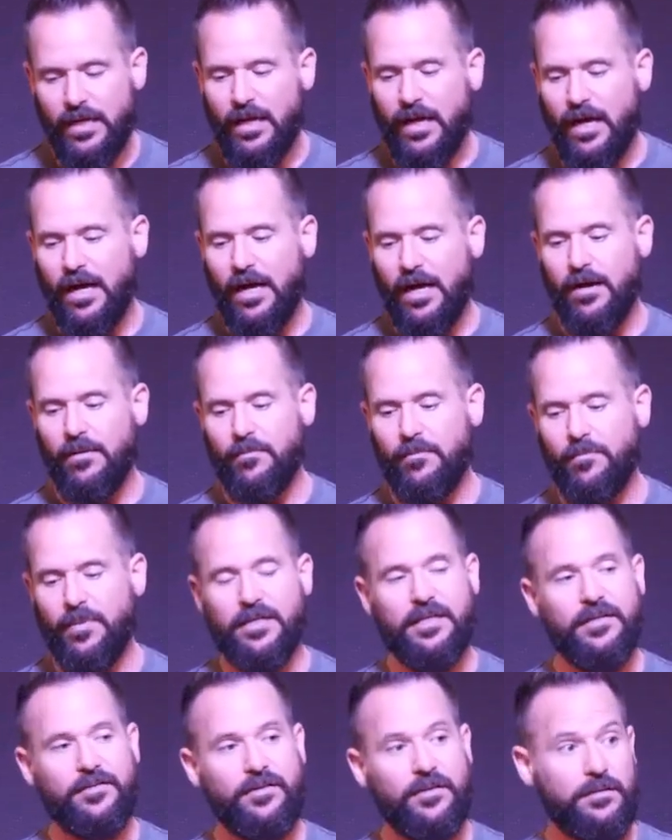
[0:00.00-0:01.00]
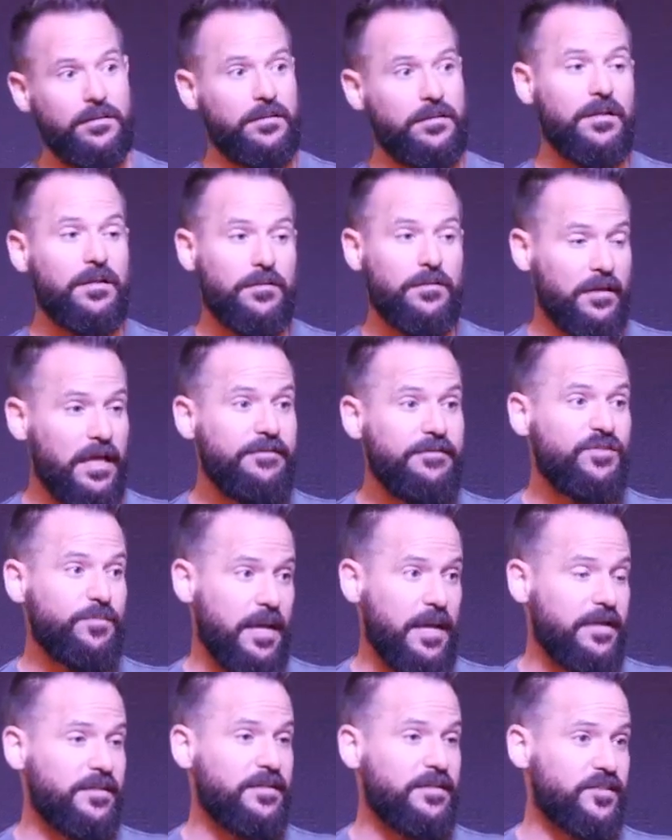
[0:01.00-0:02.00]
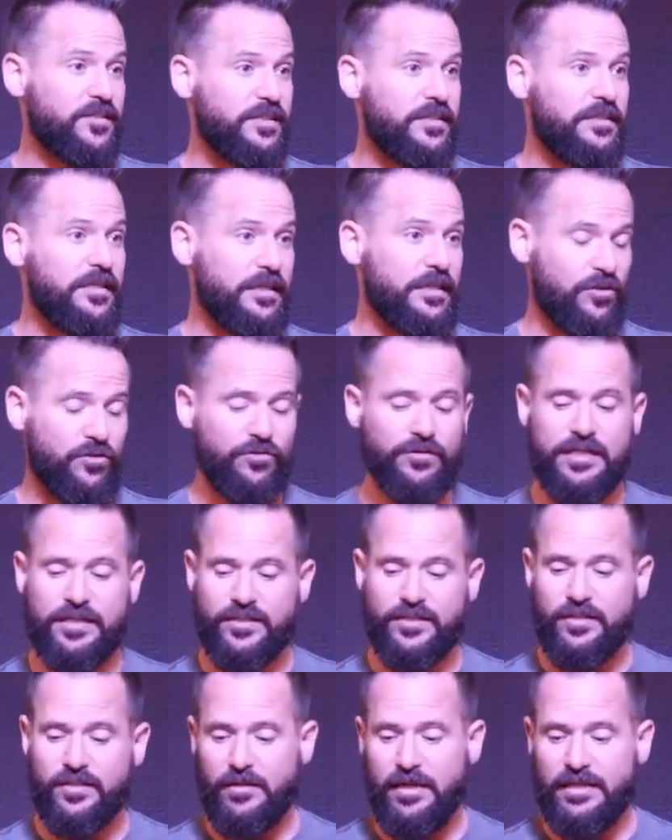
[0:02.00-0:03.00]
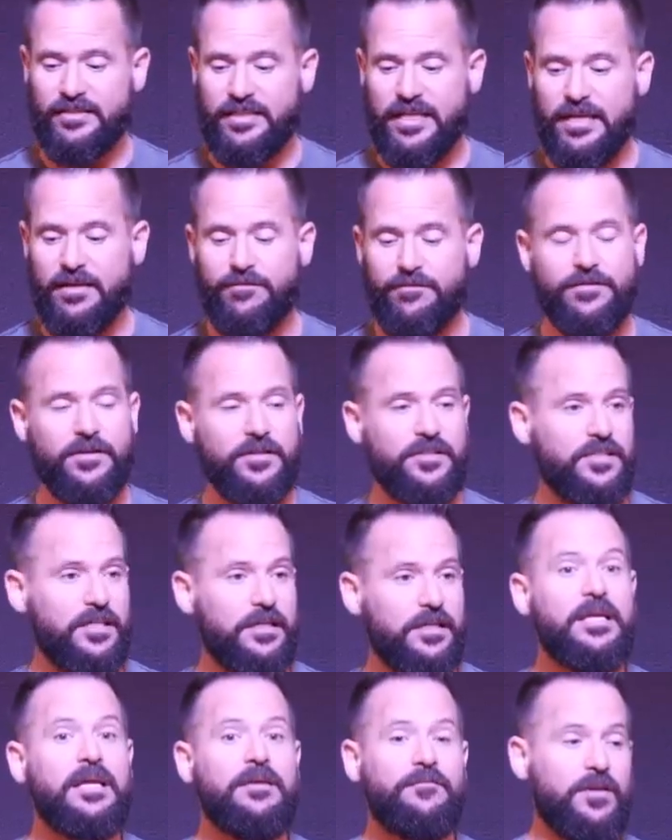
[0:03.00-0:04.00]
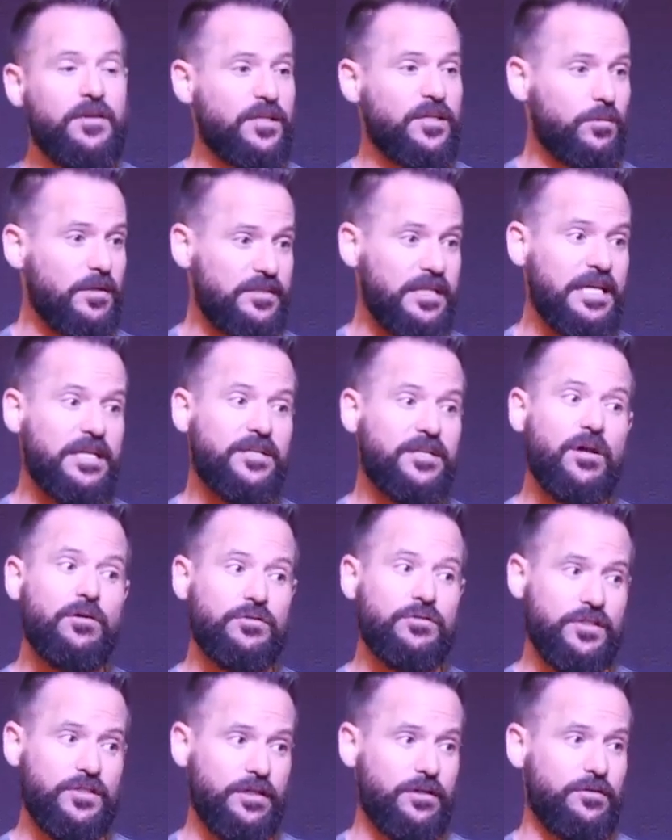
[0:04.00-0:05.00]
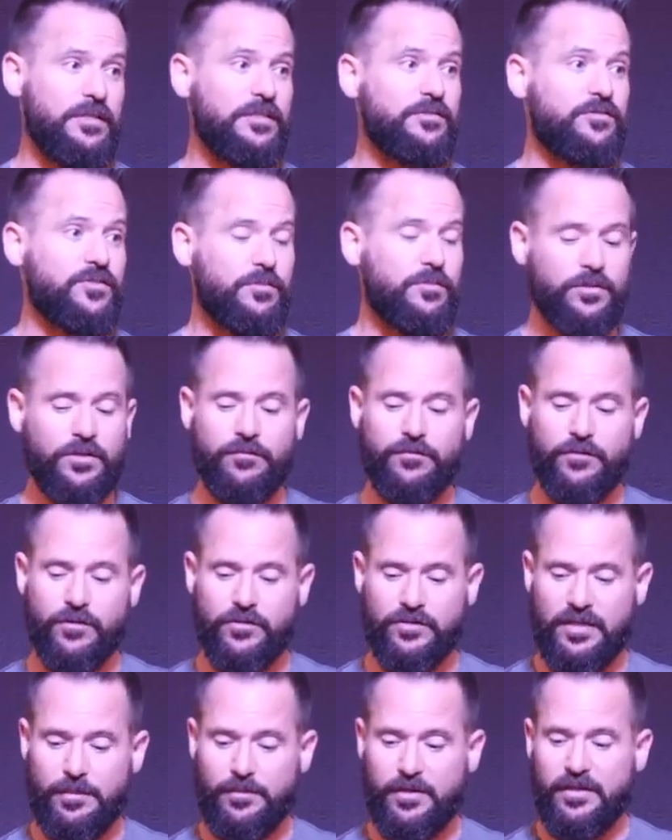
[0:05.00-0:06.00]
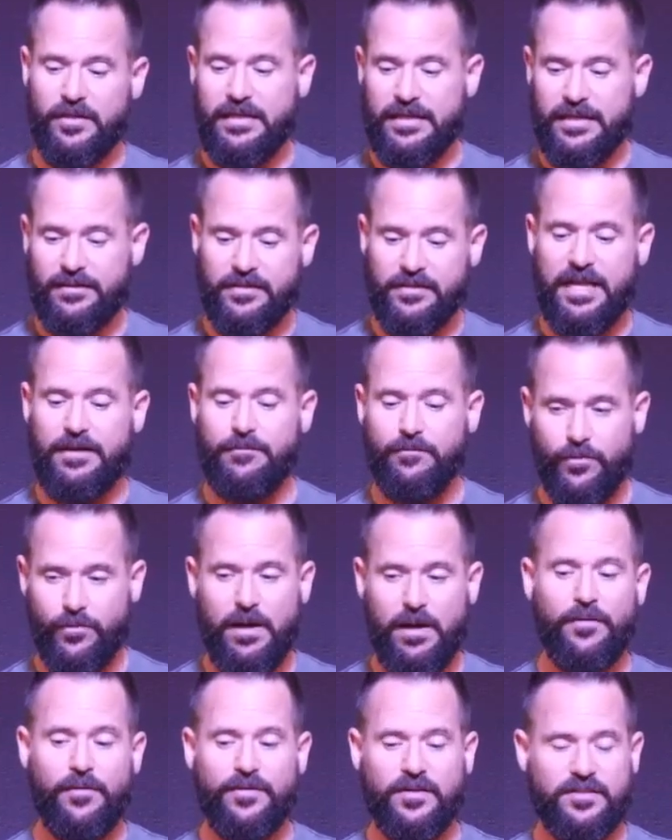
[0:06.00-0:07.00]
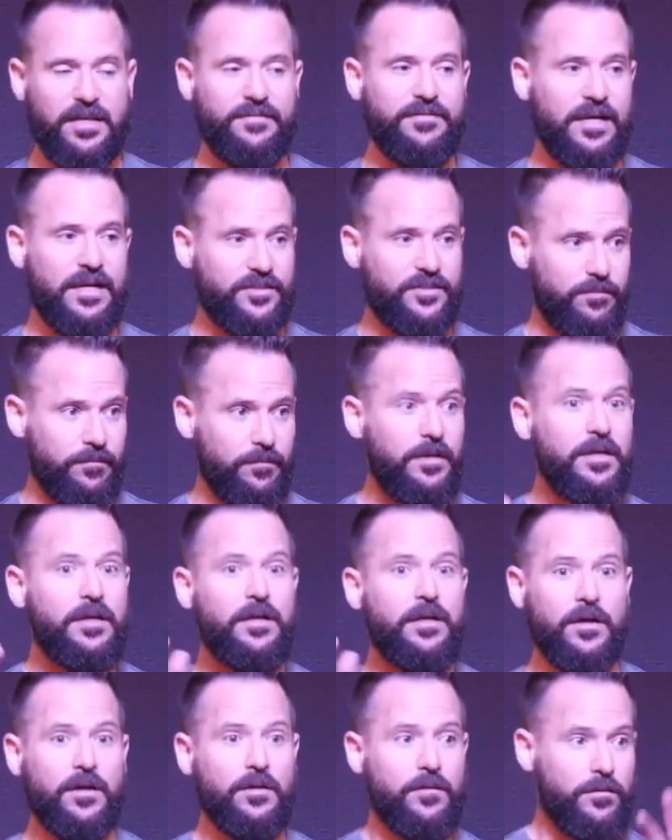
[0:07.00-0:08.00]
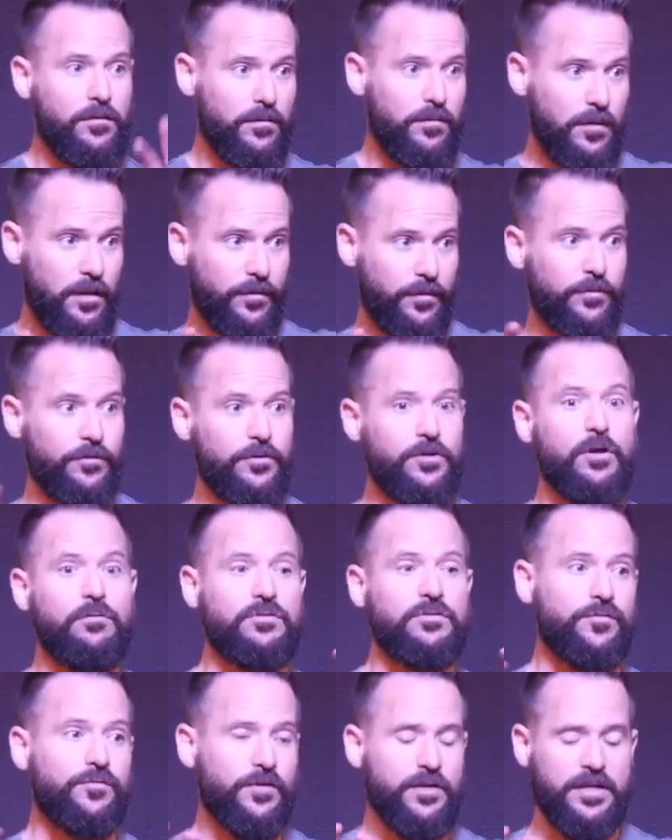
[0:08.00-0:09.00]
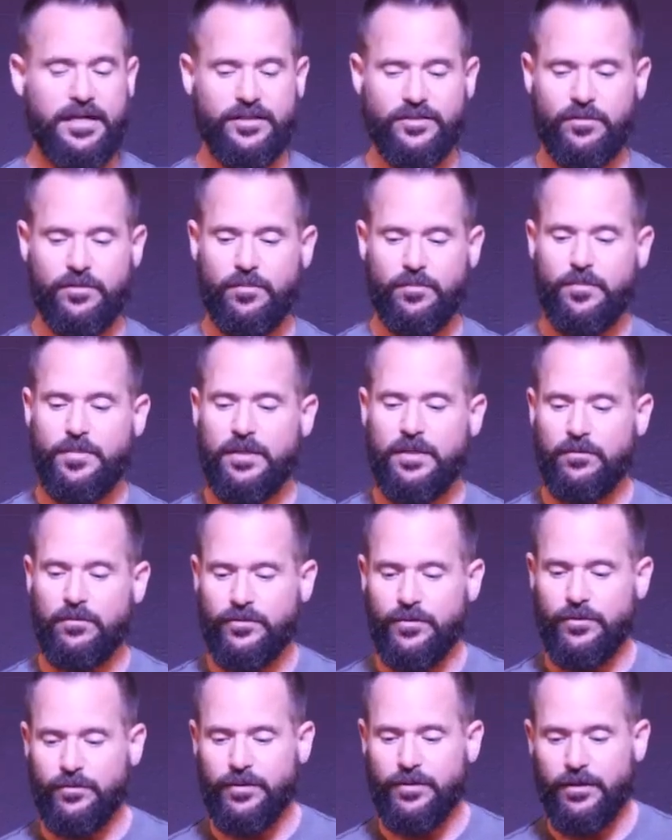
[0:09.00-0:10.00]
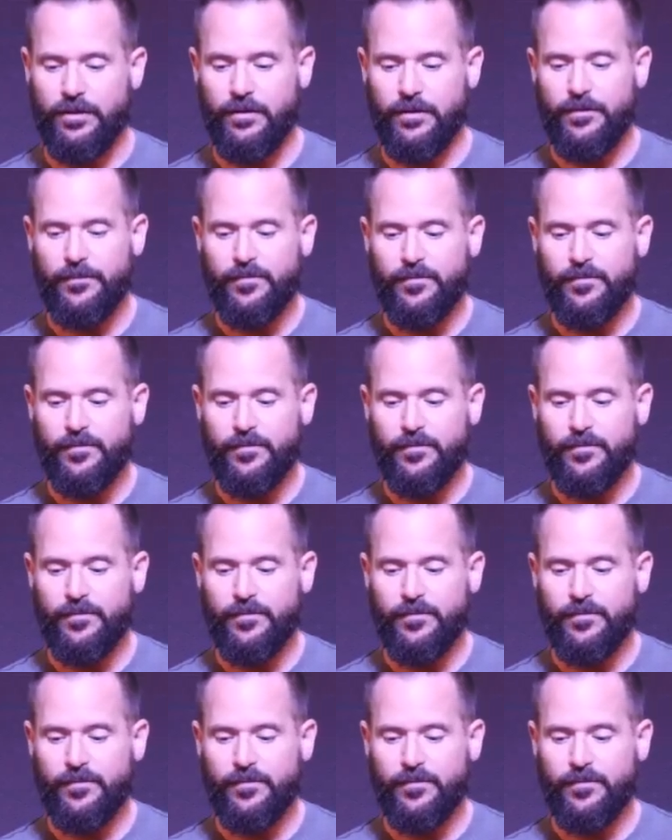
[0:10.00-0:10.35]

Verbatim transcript: Um, but lifespan does increase. Isaiah, if you guys want to take notes here, these are some good verses. I'm going to get throughout this. I've got some other notes for you guys to appeal to here.